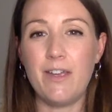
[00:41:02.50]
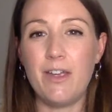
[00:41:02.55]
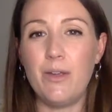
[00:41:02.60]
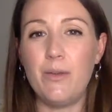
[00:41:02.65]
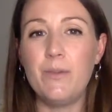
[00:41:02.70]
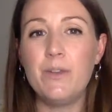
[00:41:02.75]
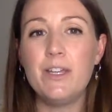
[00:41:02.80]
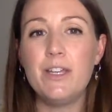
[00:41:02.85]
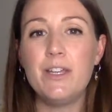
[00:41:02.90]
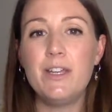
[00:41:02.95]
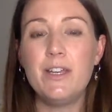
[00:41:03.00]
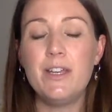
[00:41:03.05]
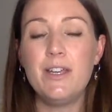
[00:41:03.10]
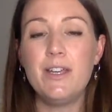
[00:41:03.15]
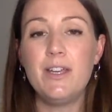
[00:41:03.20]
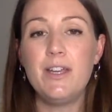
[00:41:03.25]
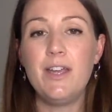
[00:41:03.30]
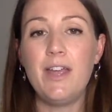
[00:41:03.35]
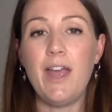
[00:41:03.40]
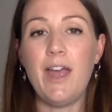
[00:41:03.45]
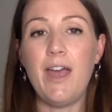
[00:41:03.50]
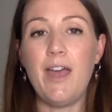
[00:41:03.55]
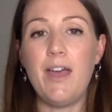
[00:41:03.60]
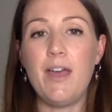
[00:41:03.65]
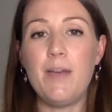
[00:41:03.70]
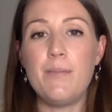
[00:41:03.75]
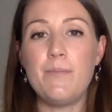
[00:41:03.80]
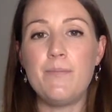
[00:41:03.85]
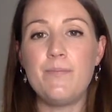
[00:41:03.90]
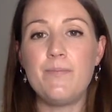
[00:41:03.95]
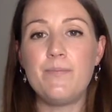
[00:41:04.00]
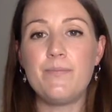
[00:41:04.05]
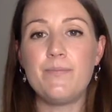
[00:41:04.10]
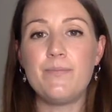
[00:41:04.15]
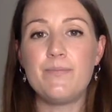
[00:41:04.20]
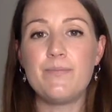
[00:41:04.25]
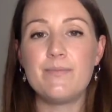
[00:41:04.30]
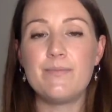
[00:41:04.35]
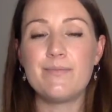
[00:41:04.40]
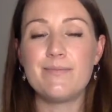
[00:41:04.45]
So um,
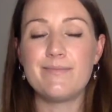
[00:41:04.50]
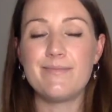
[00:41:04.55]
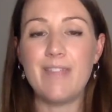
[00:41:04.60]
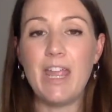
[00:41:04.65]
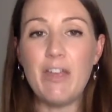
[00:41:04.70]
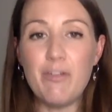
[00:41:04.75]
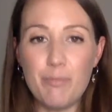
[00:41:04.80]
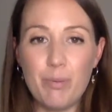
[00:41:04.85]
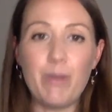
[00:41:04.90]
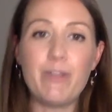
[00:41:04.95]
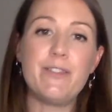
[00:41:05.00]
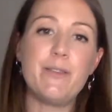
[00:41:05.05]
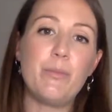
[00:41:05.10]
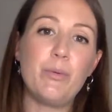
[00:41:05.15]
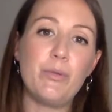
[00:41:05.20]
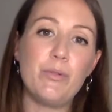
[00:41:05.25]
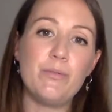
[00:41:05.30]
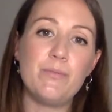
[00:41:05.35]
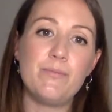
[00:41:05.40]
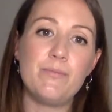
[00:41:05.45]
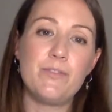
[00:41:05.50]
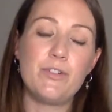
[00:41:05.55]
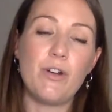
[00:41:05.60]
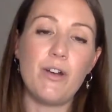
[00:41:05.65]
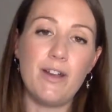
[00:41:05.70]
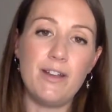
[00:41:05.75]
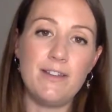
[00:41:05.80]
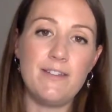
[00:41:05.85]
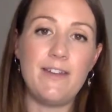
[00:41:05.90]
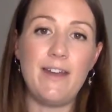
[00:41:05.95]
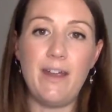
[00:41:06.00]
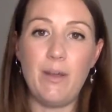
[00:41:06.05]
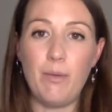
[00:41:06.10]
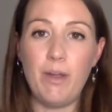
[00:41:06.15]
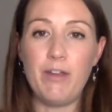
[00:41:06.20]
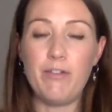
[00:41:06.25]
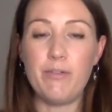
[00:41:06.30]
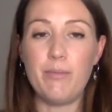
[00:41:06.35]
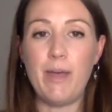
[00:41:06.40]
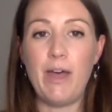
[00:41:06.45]
if possible, try and stay
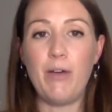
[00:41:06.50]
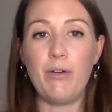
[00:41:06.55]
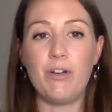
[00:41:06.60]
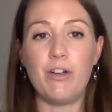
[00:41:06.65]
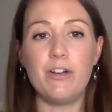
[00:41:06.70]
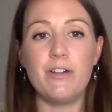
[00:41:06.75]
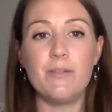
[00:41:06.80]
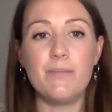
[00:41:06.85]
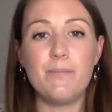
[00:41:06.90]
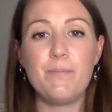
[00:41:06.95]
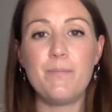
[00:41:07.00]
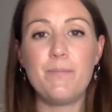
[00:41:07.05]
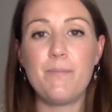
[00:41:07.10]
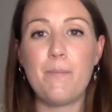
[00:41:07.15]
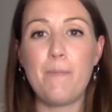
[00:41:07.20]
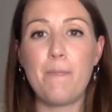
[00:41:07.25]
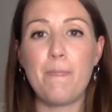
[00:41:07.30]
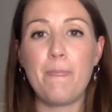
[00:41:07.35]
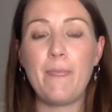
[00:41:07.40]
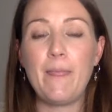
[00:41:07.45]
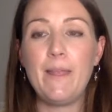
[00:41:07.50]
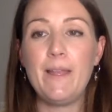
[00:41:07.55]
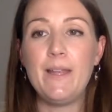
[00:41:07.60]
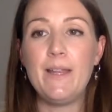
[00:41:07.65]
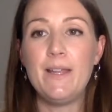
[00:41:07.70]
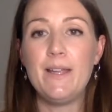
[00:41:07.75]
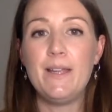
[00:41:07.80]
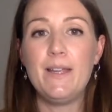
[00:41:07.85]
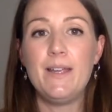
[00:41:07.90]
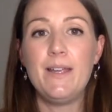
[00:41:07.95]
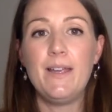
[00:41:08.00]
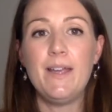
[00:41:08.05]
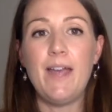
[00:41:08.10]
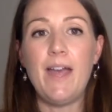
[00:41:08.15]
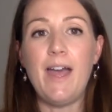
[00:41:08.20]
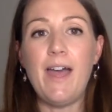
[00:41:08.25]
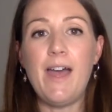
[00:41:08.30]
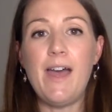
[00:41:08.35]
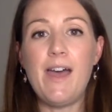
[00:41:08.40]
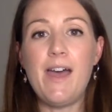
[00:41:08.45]
away from alcohol.
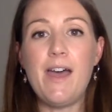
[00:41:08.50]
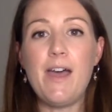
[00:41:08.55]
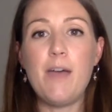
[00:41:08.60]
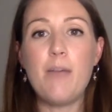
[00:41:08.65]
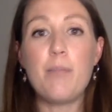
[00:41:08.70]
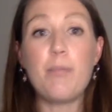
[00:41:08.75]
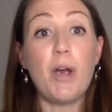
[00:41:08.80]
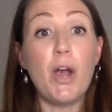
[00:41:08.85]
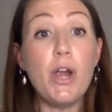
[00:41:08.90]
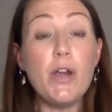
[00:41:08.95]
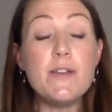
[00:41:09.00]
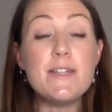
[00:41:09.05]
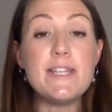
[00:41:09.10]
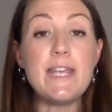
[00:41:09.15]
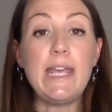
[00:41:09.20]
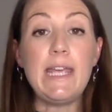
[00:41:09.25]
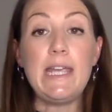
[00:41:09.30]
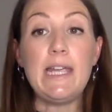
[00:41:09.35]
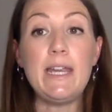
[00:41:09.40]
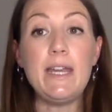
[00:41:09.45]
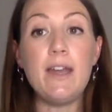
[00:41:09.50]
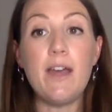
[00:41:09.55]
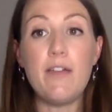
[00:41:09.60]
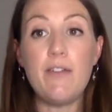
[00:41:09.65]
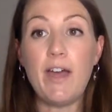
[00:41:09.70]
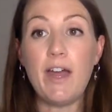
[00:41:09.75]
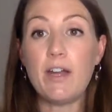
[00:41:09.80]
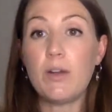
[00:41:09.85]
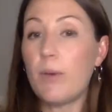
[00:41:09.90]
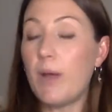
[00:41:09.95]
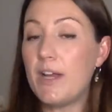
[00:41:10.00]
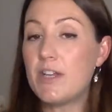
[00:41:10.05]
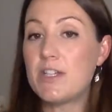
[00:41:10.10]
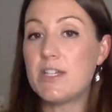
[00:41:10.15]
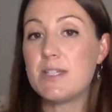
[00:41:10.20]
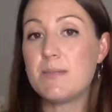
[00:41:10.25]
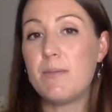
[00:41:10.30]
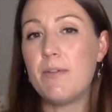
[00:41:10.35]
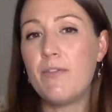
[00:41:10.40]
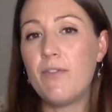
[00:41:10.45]
Uh, protein, I've had
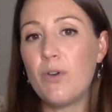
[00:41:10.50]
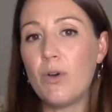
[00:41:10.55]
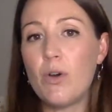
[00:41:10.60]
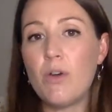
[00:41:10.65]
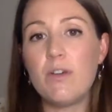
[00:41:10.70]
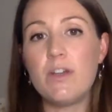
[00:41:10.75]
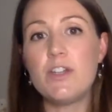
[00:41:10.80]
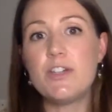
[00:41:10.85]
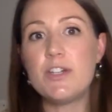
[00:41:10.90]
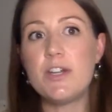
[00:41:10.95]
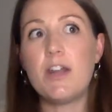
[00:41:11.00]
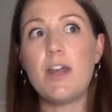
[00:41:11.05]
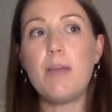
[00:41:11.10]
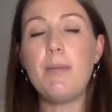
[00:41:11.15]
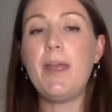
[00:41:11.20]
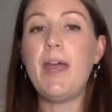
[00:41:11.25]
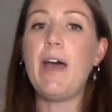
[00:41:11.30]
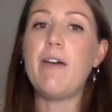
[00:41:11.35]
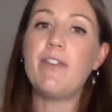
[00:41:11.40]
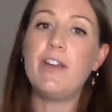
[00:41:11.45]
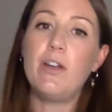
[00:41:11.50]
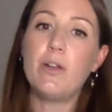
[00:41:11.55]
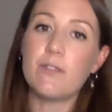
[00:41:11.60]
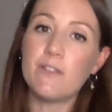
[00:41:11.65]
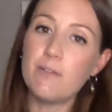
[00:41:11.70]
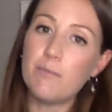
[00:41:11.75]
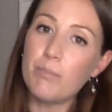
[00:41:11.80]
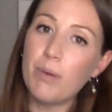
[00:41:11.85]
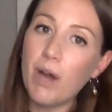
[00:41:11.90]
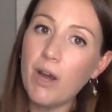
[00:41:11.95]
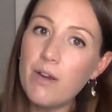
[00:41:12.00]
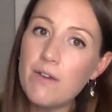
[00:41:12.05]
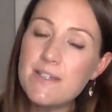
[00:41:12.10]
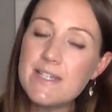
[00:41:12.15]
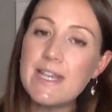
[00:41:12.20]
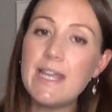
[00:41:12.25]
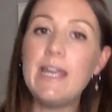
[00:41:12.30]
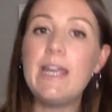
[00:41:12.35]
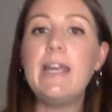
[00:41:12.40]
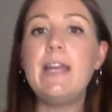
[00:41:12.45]
questions before, and should I be having lots of
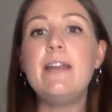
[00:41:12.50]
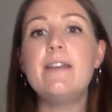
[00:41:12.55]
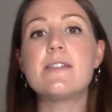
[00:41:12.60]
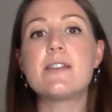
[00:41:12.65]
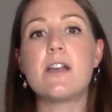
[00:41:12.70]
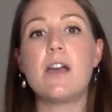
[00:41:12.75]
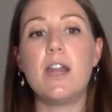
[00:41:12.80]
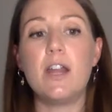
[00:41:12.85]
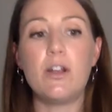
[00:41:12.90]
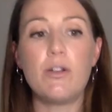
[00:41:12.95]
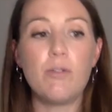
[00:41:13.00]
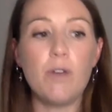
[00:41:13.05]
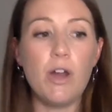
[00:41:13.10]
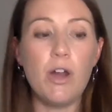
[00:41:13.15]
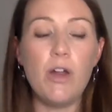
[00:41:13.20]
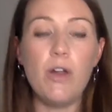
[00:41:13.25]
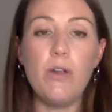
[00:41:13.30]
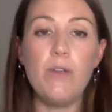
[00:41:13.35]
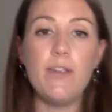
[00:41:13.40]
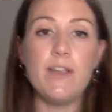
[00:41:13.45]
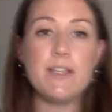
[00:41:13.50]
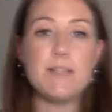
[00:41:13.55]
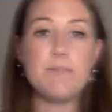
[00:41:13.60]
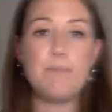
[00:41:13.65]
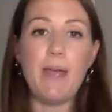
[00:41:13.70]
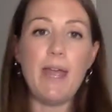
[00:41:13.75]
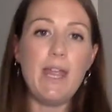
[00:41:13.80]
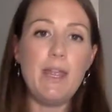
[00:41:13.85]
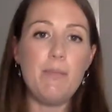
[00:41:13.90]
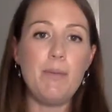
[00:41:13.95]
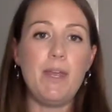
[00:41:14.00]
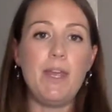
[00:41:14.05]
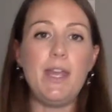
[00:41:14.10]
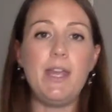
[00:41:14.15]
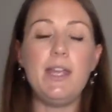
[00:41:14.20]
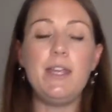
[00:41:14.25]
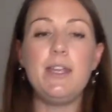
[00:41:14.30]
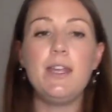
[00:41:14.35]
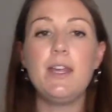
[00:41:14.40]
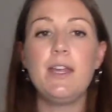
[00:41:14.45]
protein to kind of grow this
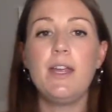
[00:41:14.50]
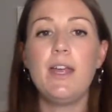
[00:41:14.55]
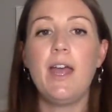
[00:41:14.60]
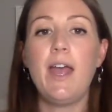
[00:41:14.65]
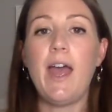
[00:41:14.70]
baby?